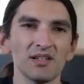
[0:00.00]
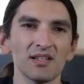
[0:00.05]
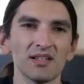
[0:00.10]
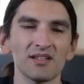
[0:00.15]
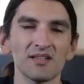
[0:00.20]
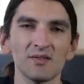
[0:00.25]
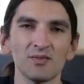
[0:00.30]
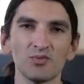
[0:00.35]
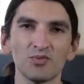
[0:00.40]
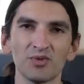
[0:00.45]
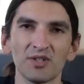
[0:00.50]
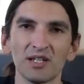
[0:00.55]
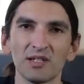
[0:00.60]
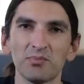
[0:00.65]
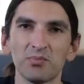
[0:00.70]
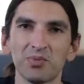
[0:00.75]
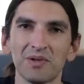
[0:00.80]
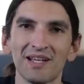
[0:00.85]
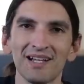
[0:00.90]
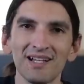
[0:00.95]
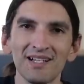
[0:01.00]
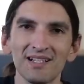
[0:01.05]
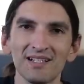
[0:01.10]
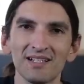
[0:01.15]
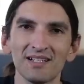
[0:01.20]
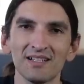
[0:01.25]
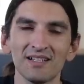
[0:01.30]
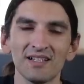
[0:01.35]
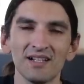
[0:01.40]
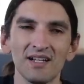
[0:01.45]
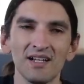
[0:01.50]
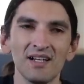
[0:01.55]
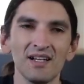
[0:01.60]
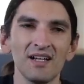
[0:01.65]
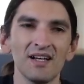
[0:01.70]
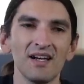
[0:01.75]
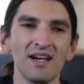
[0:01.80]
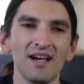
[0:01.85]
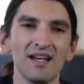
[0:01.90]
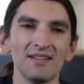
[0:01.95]
like a string pluck,
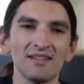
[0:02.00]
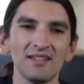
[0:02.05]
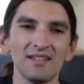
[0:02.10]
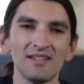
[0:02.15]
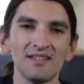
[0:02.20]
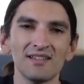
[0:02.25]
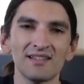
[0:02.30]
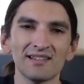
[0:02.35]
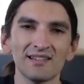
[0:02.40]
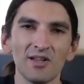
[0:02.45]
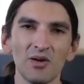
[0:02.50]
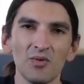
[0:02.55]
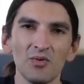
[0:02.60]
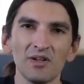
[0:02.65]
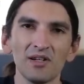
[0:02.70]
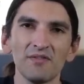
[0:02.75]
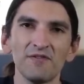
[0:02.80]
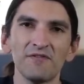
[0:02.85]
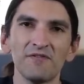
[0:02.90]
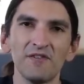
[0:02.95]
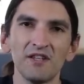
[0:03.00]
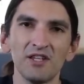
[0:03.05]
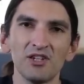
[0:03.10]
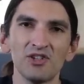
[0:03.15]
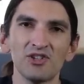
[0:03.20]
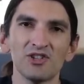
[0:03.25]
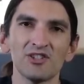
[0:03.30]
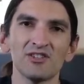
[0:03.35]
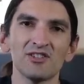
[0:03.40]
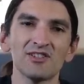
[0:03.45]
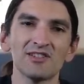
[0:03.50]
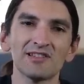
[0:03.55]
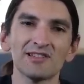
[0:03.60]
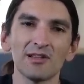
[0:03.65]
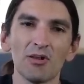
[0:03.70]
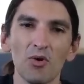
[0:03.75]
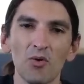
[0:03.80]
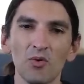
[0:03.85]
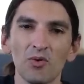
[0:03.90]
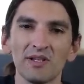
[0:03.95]
and it slowly finishes,
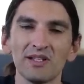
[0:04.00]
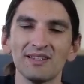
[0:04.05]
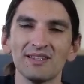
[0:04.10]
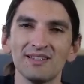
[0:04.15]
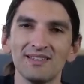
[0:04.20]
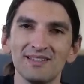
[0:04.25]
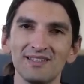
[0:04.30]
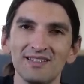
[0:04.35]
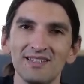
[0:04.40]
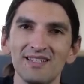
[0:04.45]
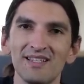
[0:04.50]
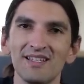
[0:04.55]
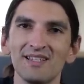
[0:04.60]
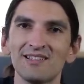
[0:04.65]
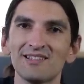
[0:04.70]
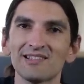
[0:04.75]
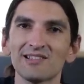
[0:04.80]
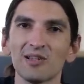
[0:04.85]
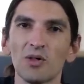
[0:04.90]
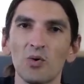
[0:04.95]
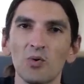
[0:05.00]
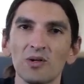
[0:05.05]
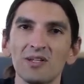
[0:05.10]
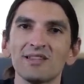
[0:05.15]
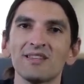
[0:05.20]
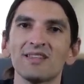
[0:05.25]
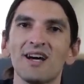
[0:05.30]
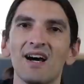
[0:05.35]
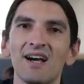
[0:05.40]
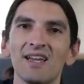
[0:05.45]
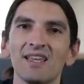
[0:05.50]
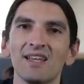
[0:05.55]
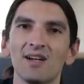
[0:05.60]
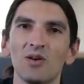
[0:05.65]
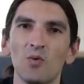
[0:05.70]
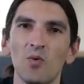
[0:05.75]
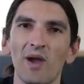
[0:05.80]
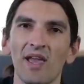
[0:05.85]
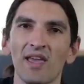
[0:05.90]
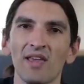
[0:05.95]
slowly, it's slowly dying
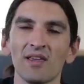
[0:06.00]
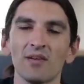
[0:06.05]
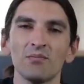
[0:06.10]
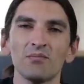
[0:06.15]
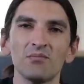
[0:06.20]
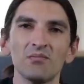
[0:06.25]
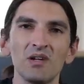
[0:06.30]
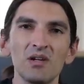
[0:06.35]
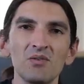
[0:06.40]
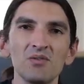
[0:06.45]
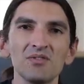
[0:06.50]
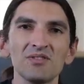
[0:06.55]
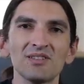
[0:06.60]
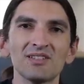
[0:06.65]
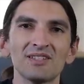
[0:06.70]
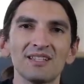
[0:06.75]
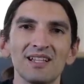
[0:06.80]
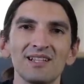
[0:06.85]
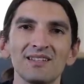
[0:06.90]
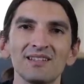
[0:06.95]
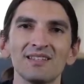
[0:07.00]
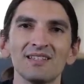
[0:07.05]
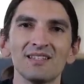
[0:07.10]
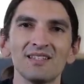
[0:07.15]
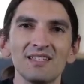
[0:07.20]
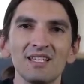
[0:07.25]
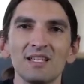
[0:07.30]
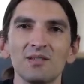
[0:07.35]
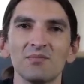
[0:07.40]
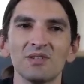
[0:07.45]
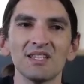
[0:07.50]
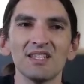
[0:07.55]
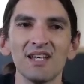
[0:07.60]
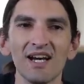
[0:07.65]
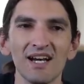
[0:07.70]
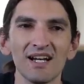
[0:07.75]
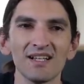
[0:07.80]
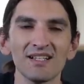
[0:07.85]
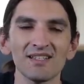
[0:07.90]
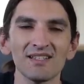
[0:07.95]
away. Most Delta Sigma
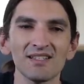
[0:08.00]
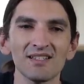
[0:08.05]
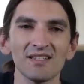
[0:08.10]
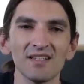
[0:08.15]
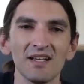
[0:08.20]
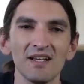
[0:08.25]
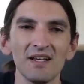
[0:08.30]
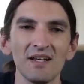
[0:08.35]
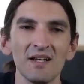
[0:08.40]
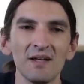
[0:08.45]
decks,